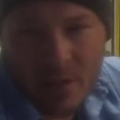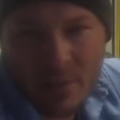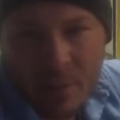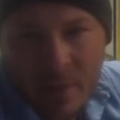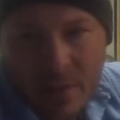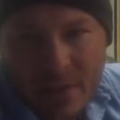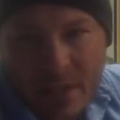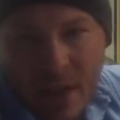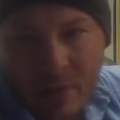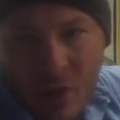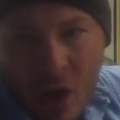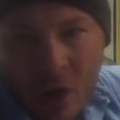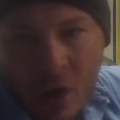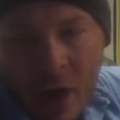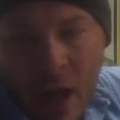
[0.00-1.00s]
spend the
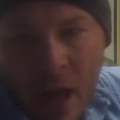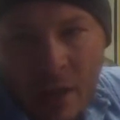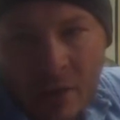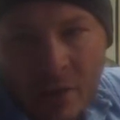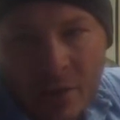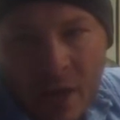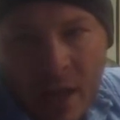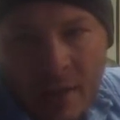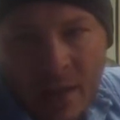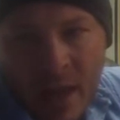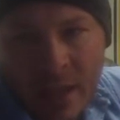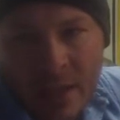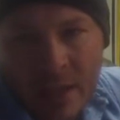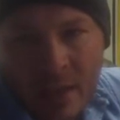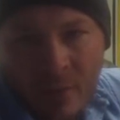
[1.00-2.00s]
$700 on
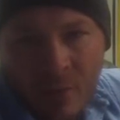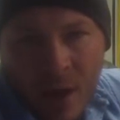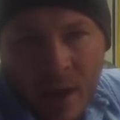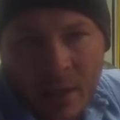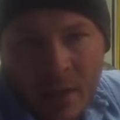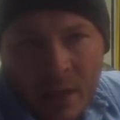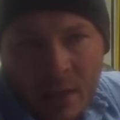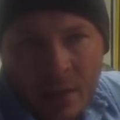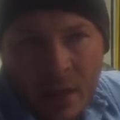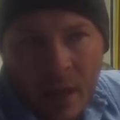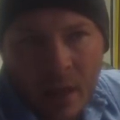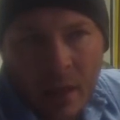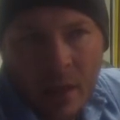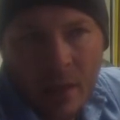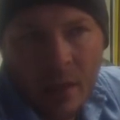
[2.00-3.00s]
that EFI kit
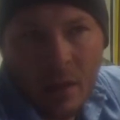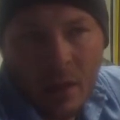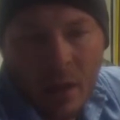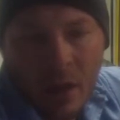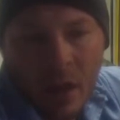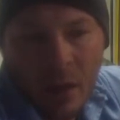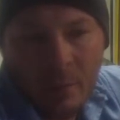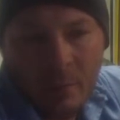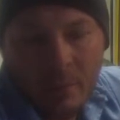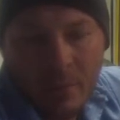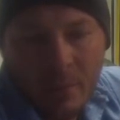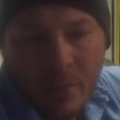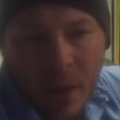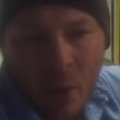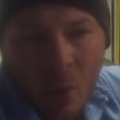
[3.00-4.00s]
yet. I
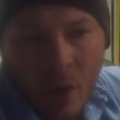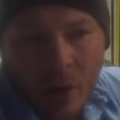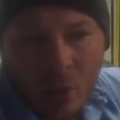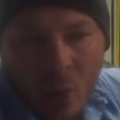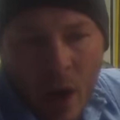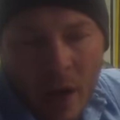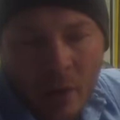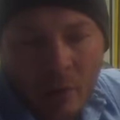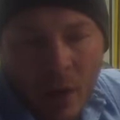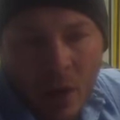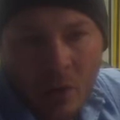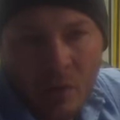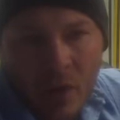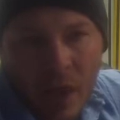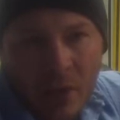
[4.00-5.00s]
want to ride
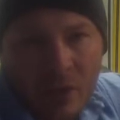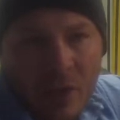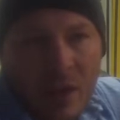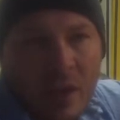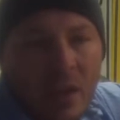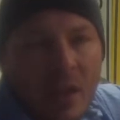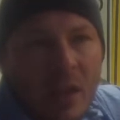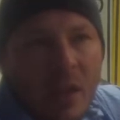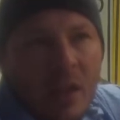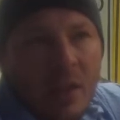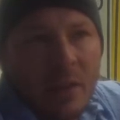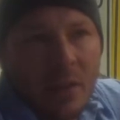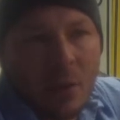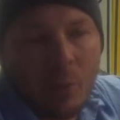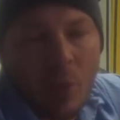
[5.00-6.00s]
around, test it,
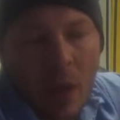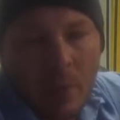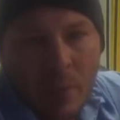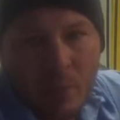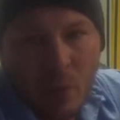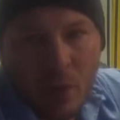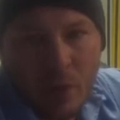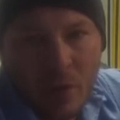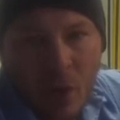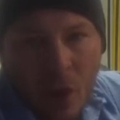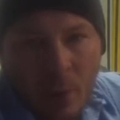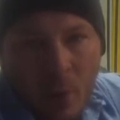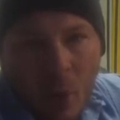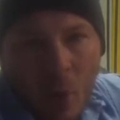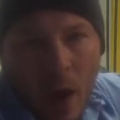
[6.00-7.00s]
then I'll probably put a
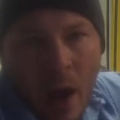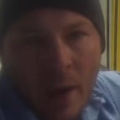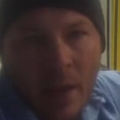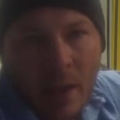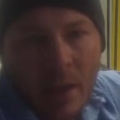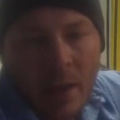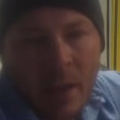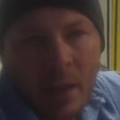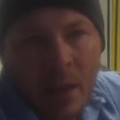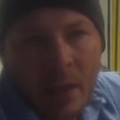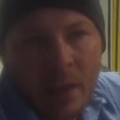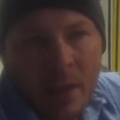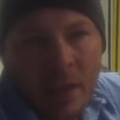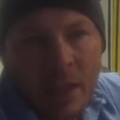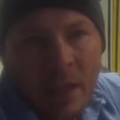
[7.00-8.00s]
turbo on it
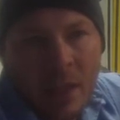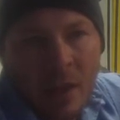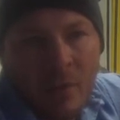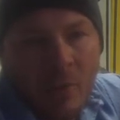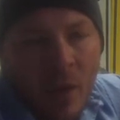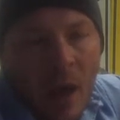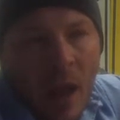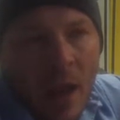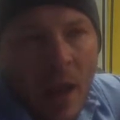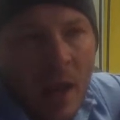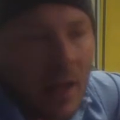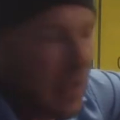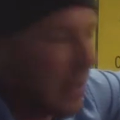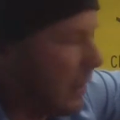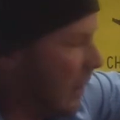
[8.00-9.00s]
and get EFI
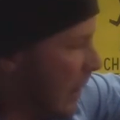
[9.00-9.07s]
on it.